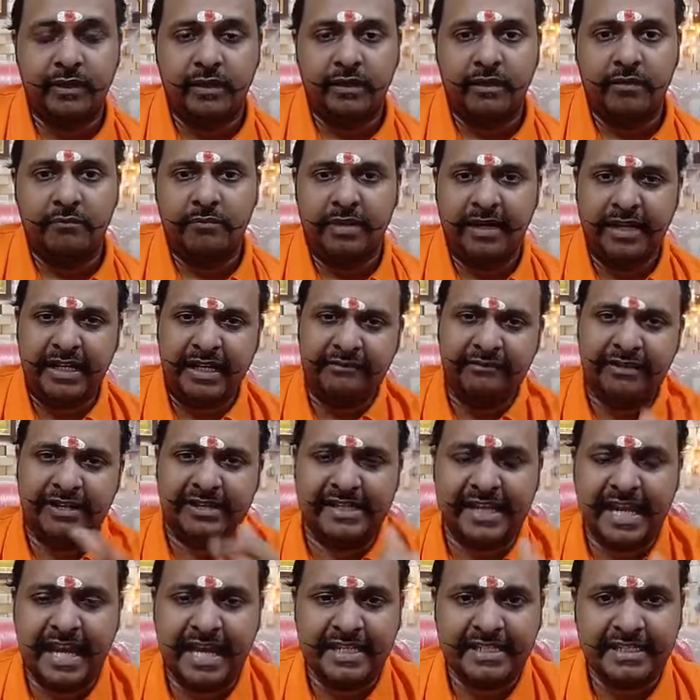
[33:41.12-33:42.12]
But he was
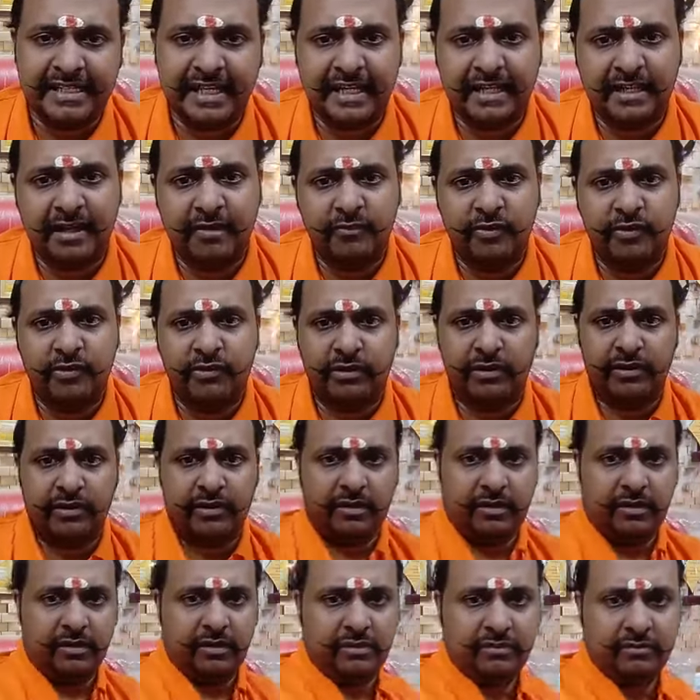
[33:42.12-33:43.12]
asking about
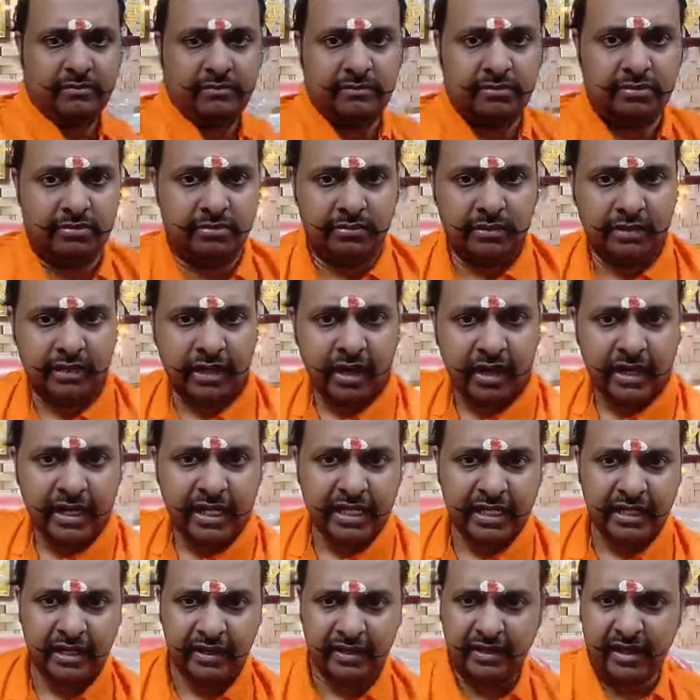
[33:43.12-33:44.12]

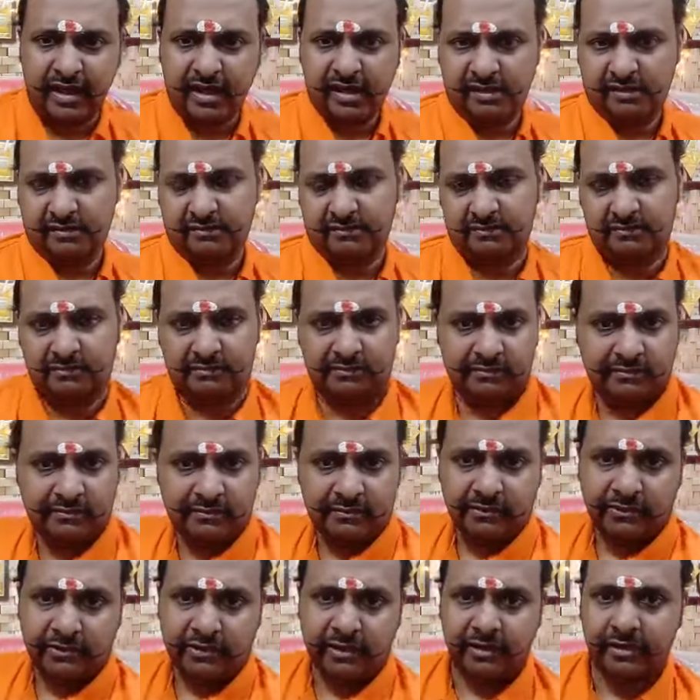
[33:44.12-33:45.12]
turning and all.
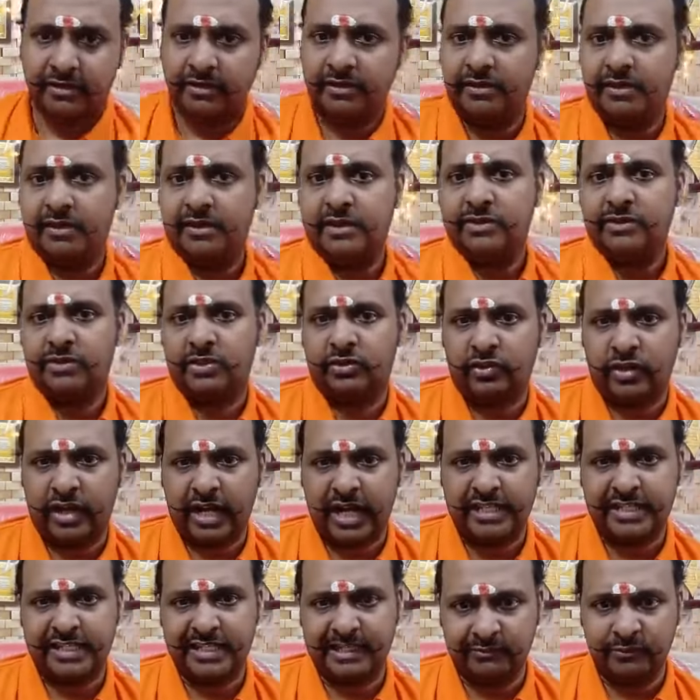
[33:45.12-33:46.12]
Okay, so
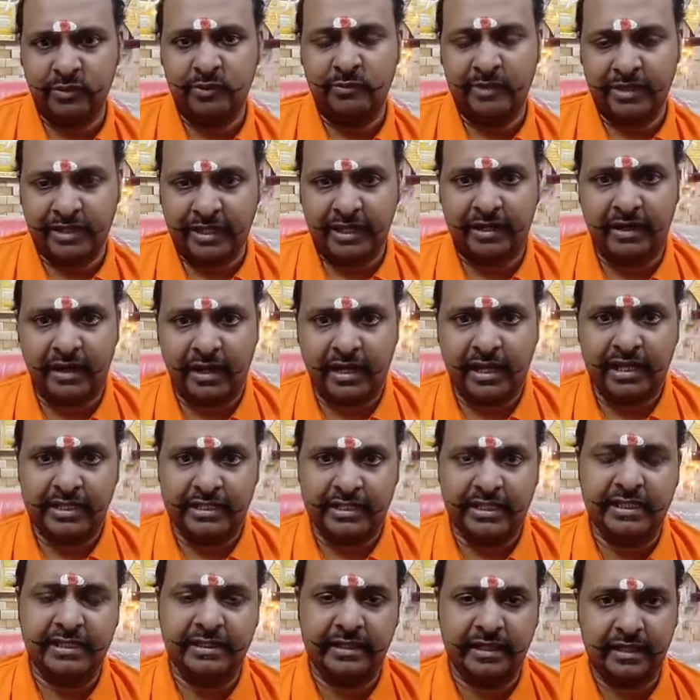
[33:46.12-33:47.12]
thoracic movement and all, I
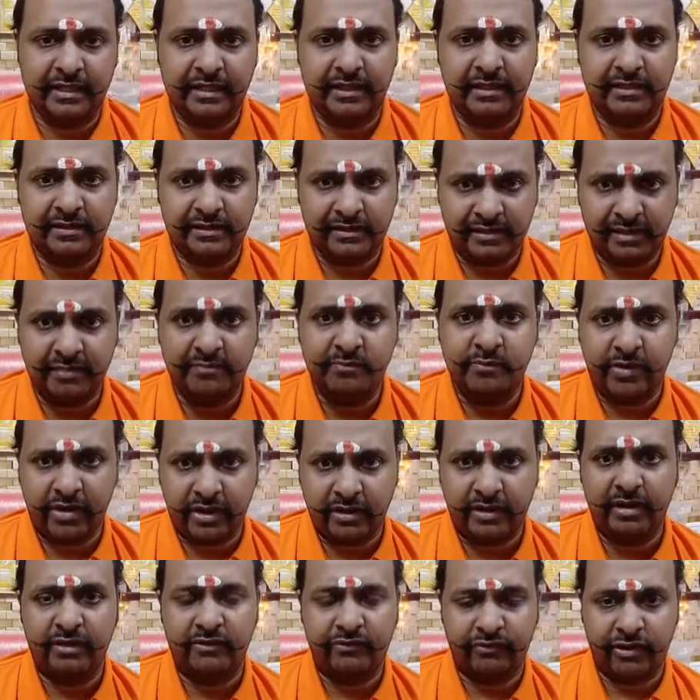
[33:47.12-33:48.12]
think it's
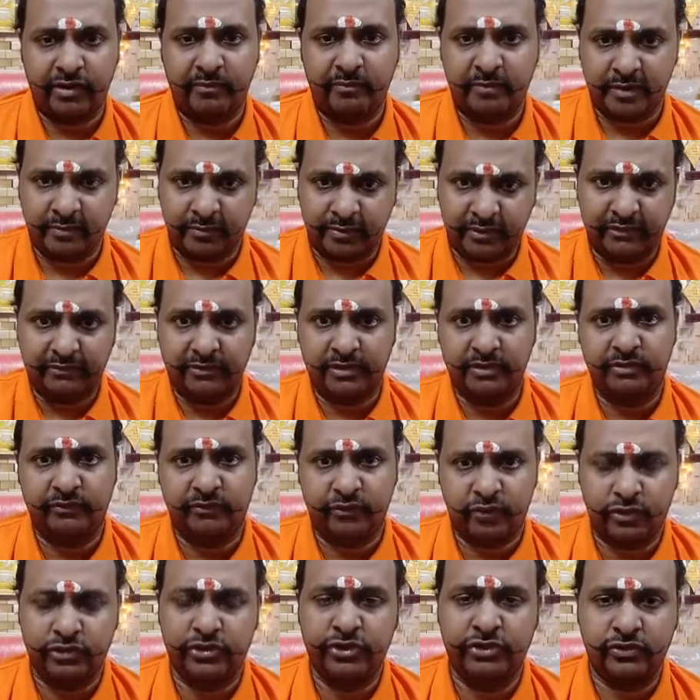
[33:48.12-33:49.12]
important for people with
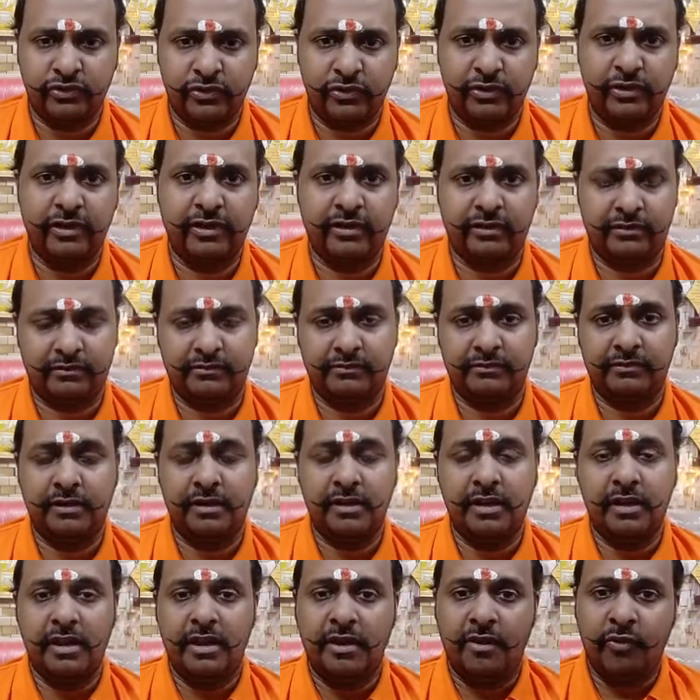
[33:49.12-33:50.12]
frozen shoulder.
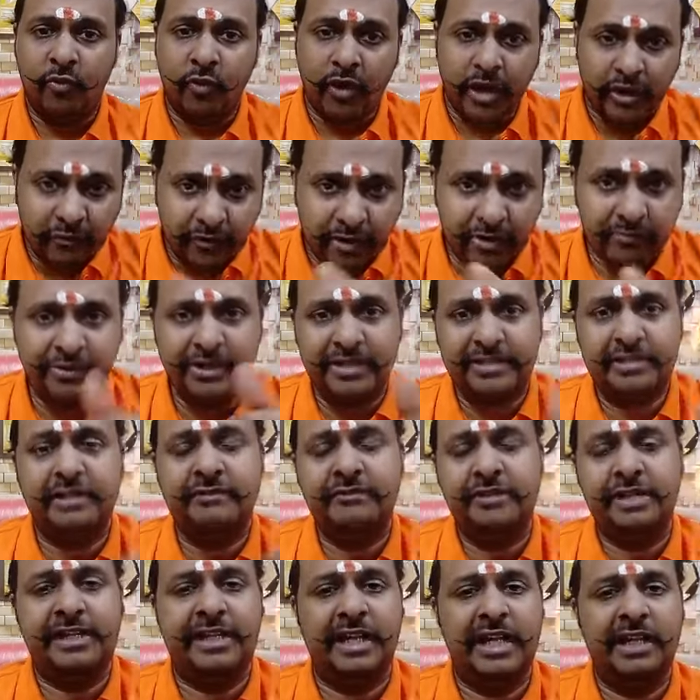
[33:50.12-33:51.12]
One person
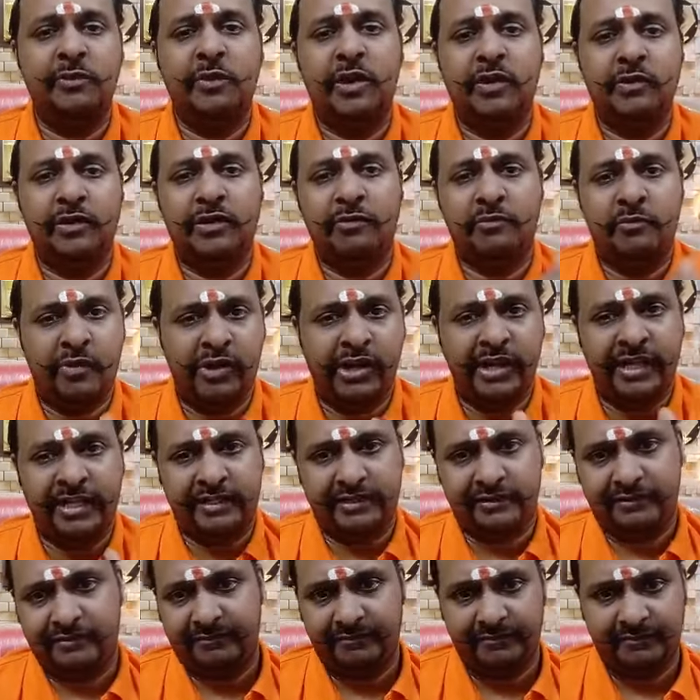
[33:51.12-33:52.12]
will tell one
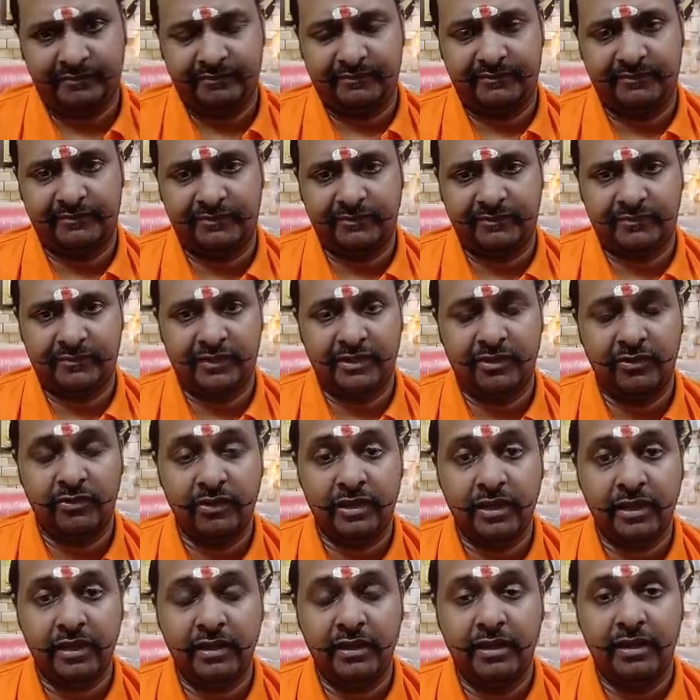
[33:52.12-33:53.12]
point.
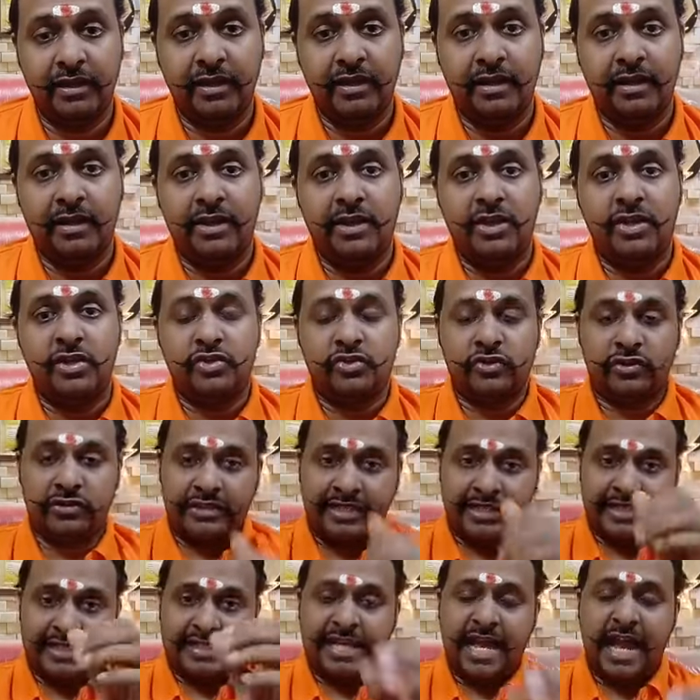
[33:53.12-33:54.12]
Okay, so
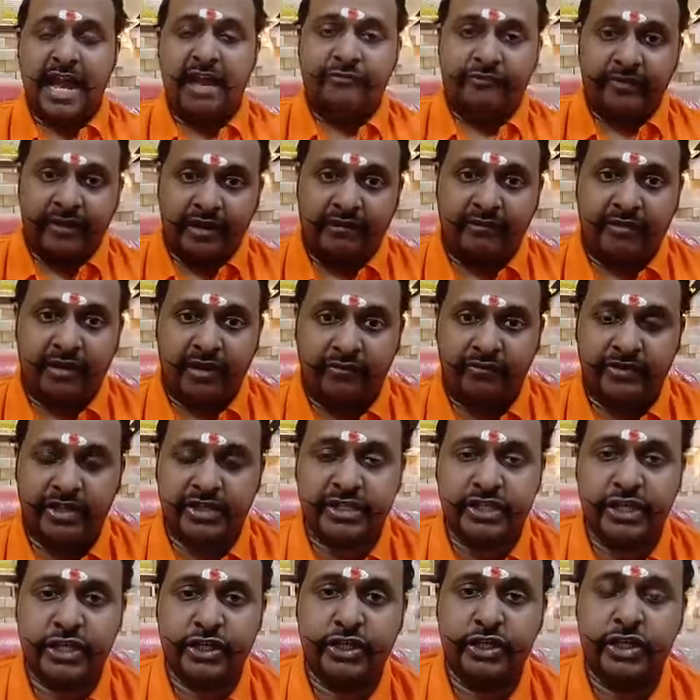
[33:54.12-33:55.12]
this half an hour of
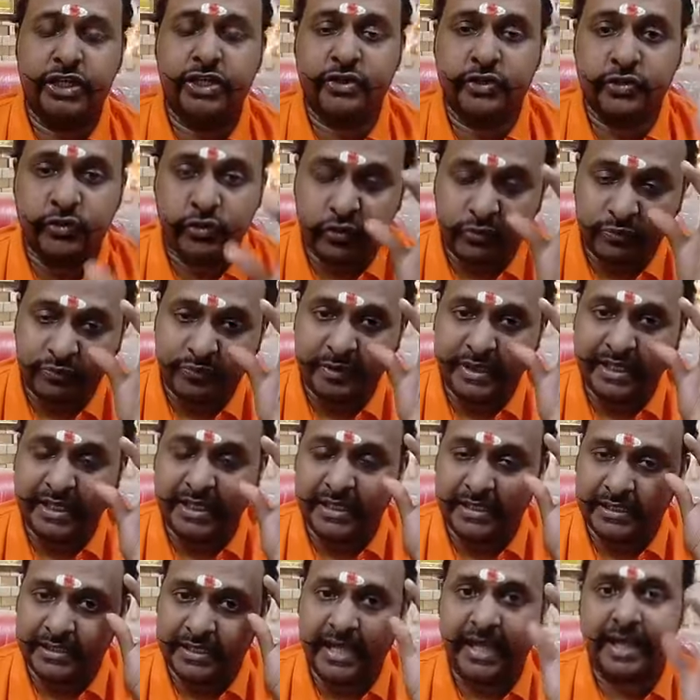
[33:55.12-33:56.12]
discussion should
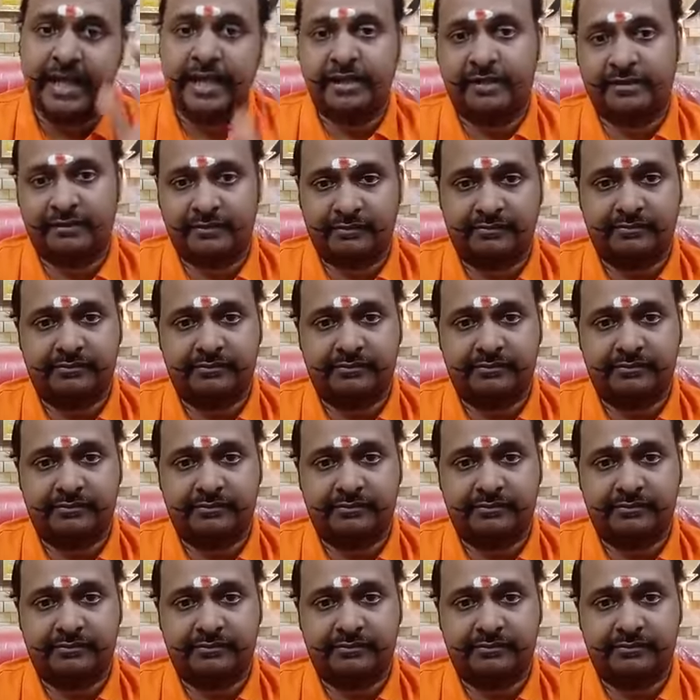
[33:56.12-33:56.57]
be there.